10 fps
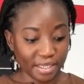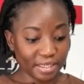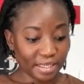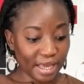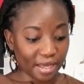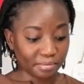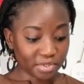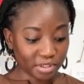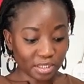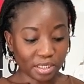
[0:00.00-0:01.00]

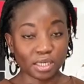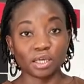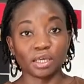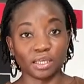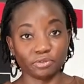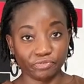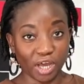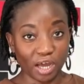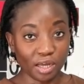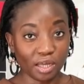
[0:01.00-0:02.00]
yams in
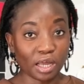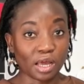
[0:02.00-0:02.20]
flour.